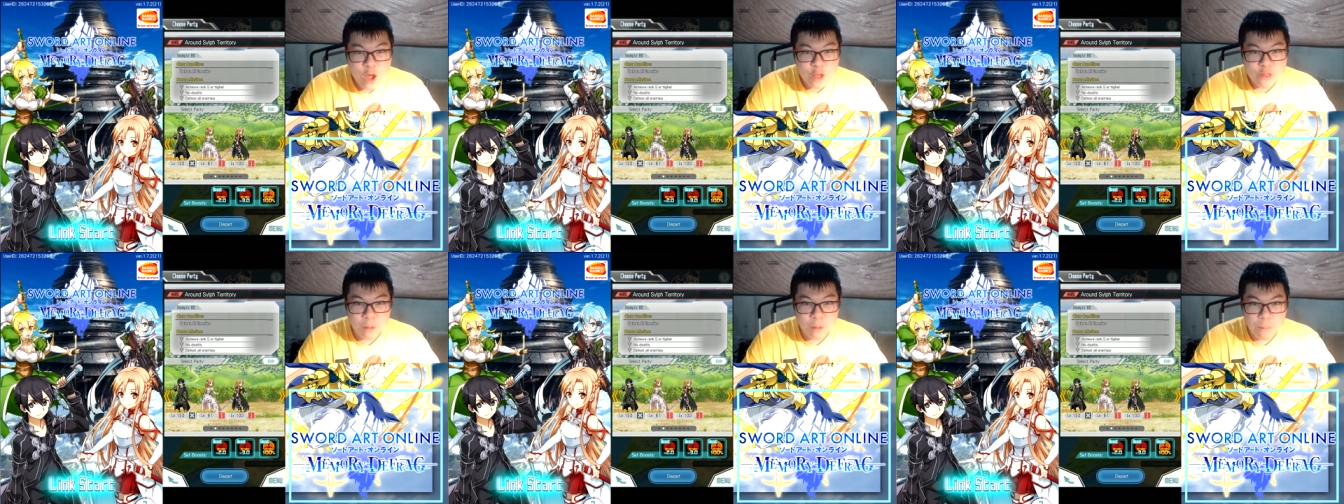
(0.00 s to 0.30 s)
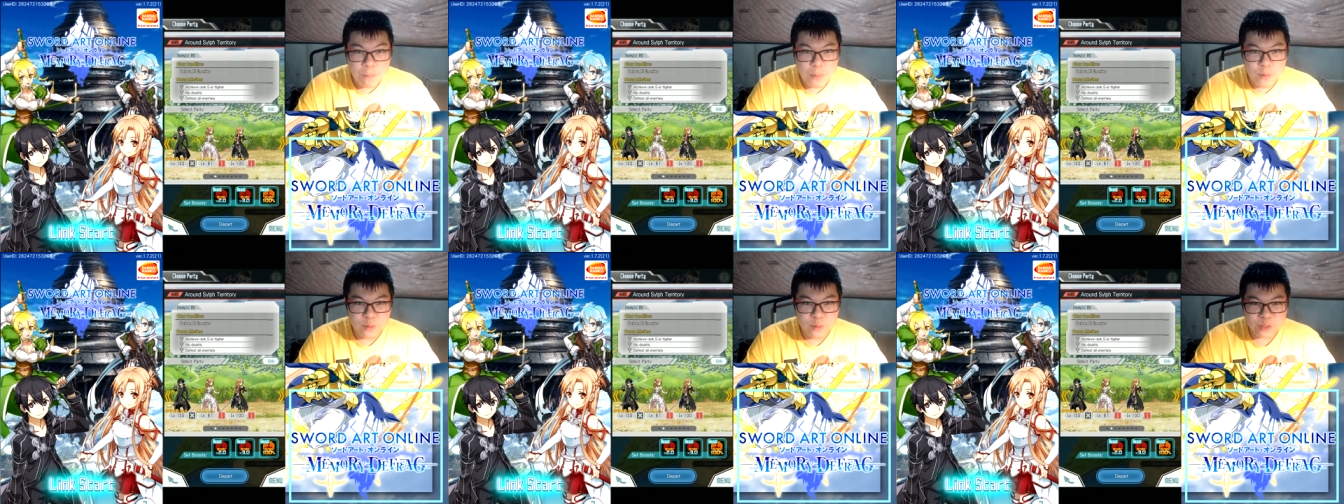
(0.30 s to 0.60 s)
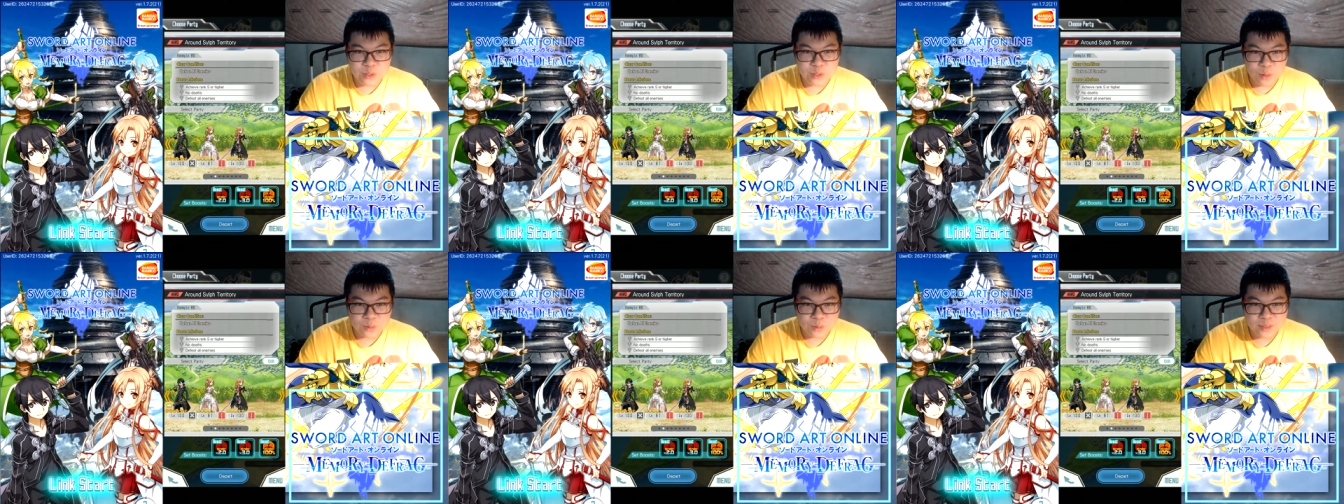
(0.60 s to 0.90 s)
The
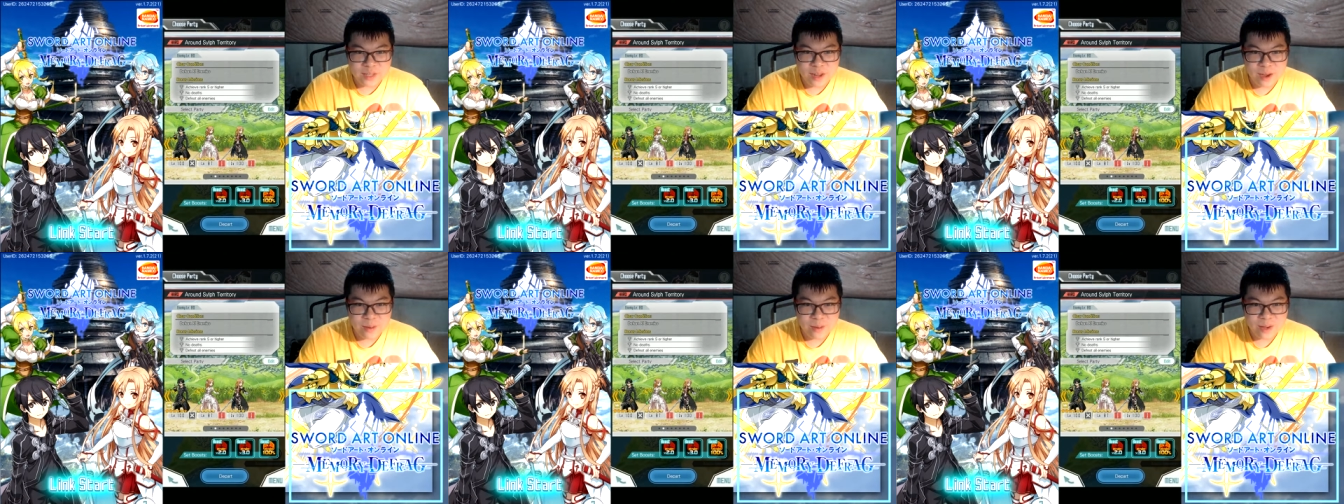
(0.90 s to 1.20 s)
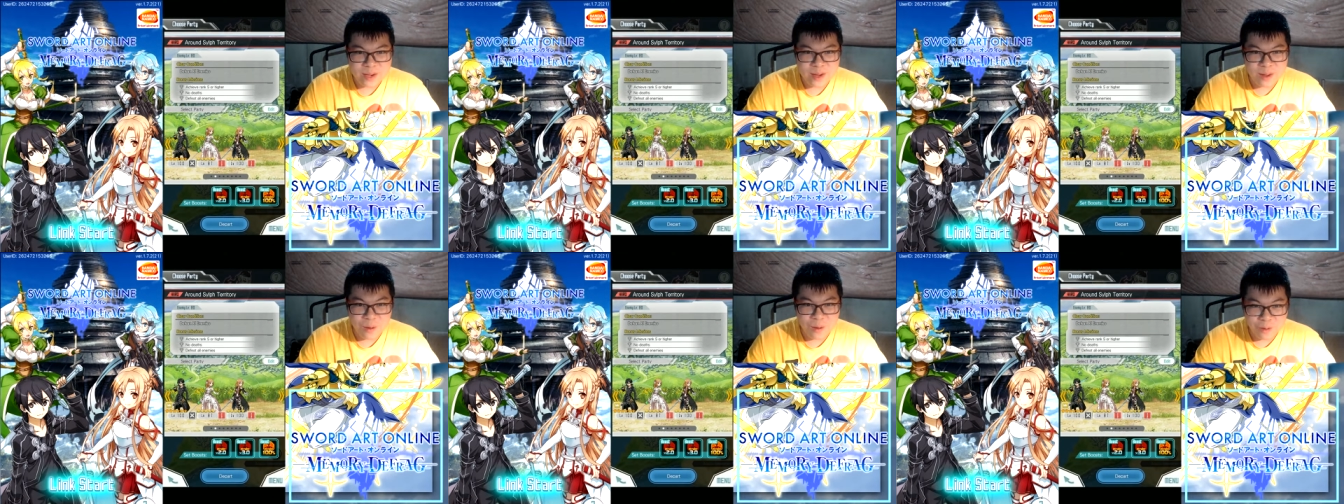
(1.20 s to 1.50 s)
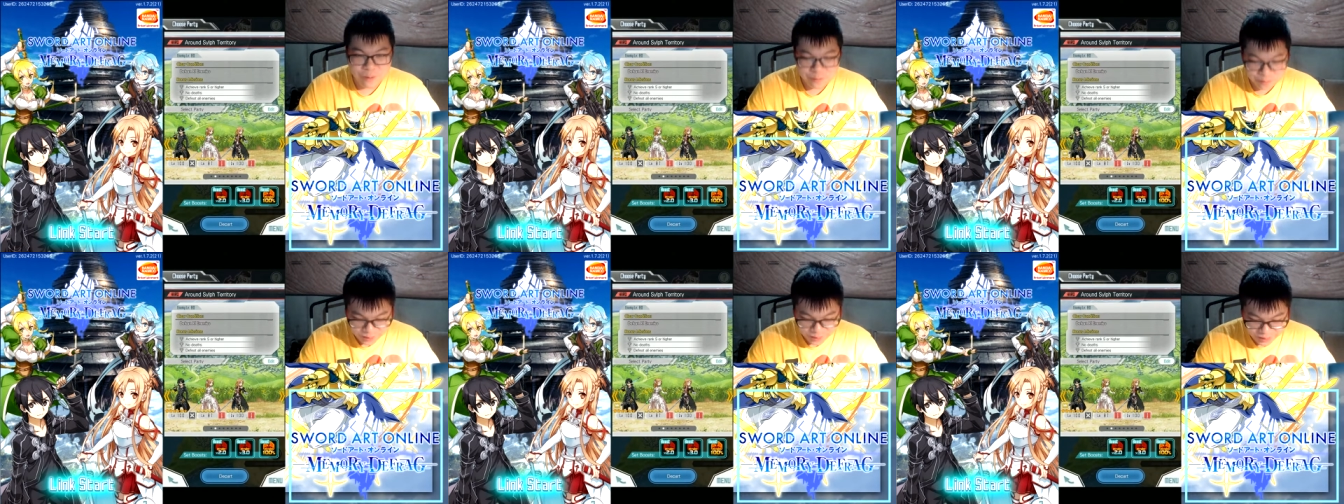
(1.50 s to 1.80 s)
boosts don't carry
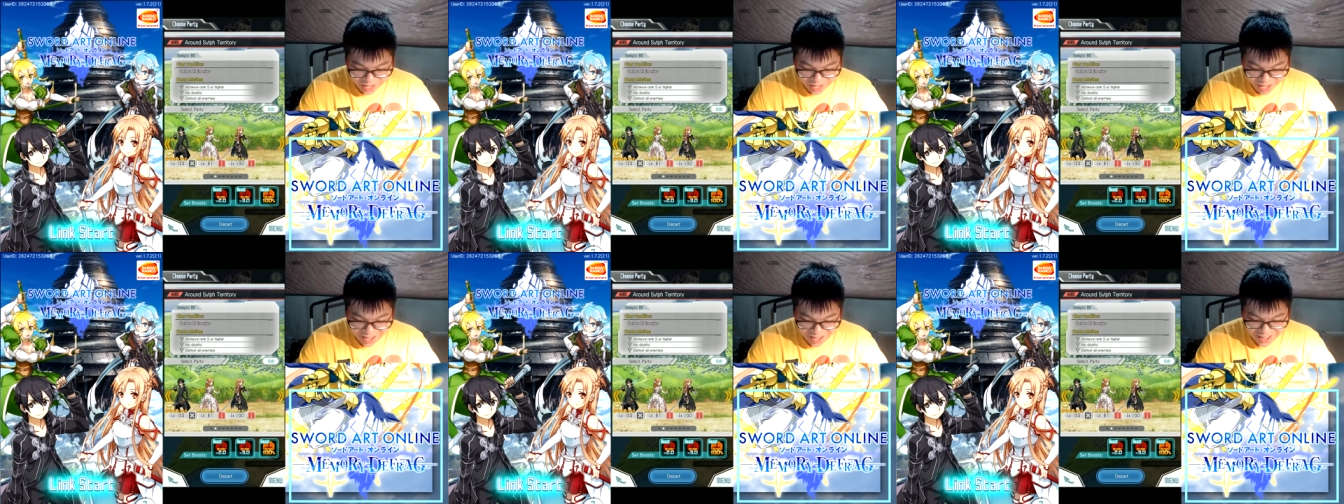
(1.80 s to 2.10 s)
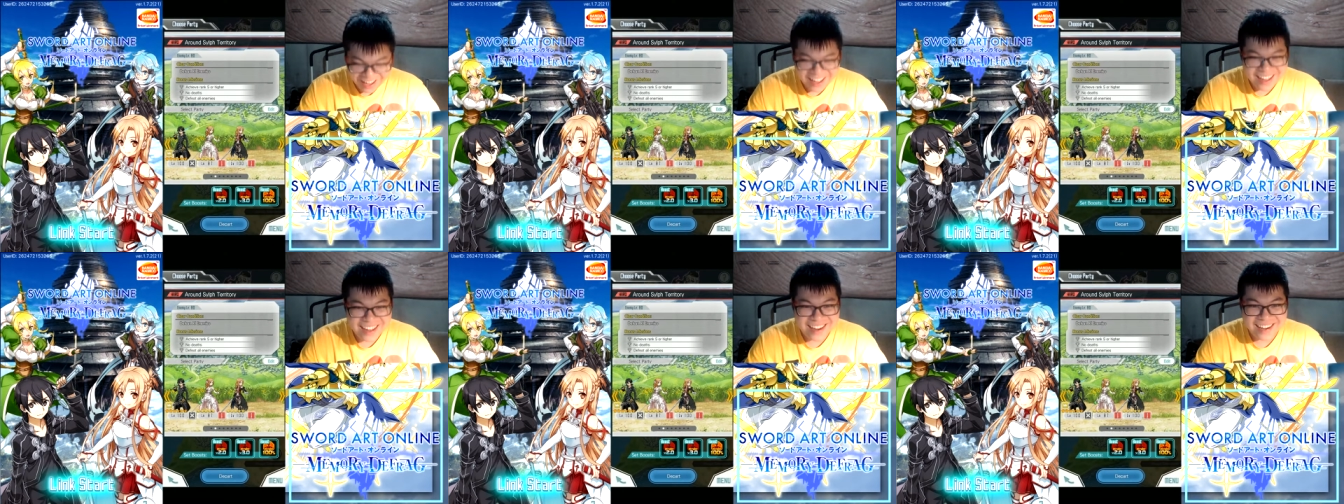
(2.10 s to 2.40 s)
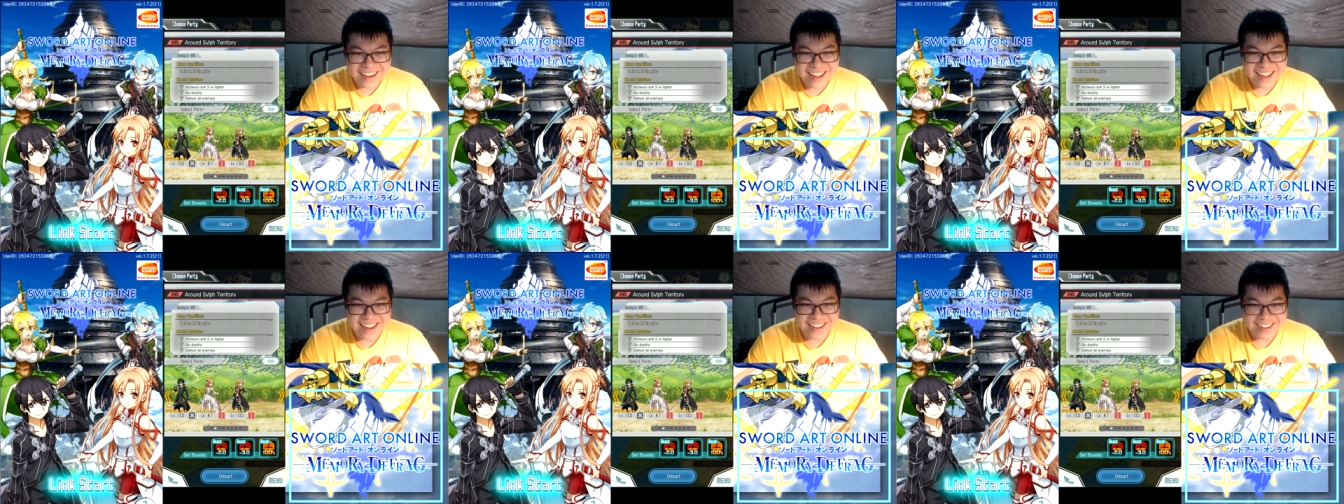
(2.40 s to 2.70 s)
over? I had
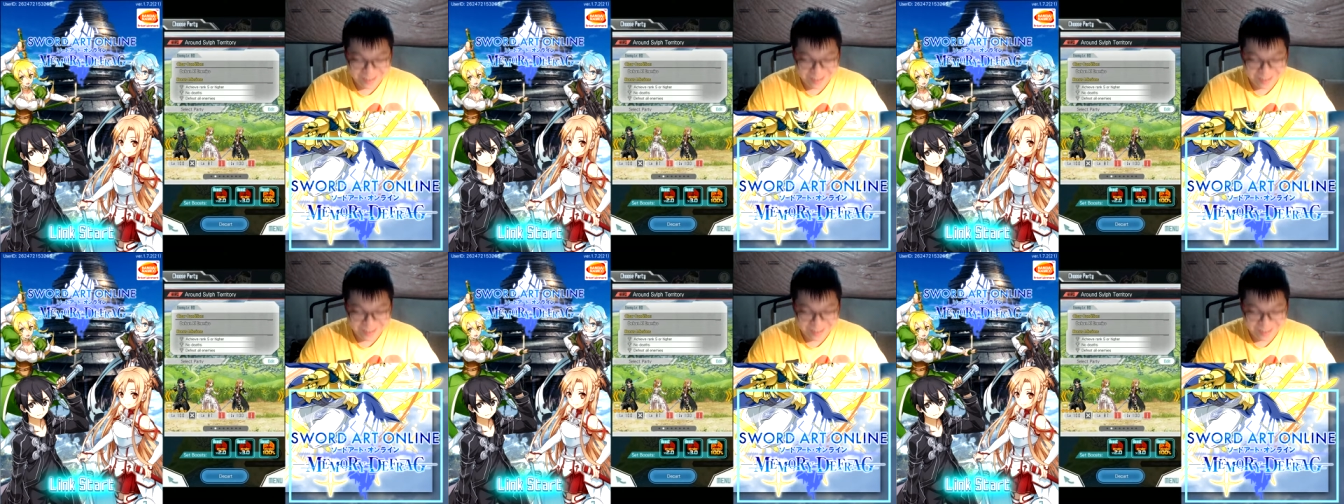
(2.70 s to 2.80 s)
like